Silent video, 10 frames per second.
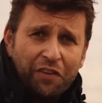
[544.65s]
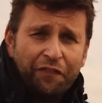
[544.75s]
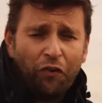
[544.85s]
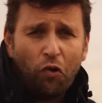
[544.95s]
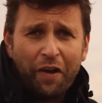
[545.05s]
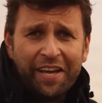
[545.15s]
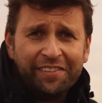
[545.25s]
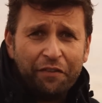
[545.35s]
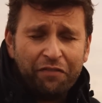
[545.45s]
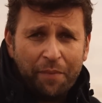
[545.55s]

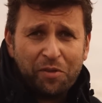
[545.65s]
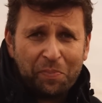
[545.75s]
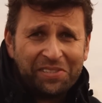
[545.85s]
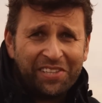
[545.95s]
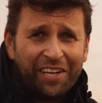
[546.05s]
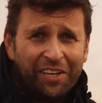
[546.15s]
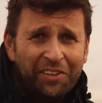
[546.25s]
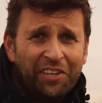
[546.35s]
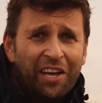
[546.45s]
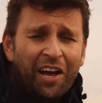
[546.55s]
480 frames per
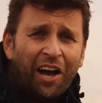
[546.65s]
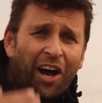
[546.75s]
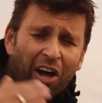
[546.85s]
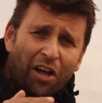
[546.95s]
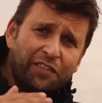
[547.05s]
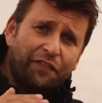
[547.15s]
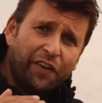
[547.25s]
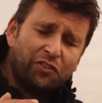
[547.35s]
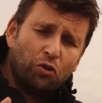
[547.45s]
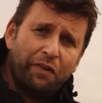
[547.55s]
second halves the
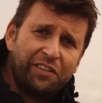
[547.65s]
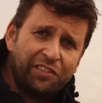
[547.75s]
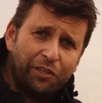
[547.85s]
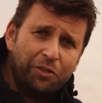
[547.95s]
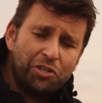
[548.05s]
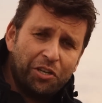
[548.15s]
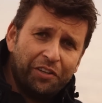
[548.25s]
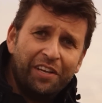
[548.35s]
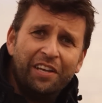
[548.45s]
vertical resolution.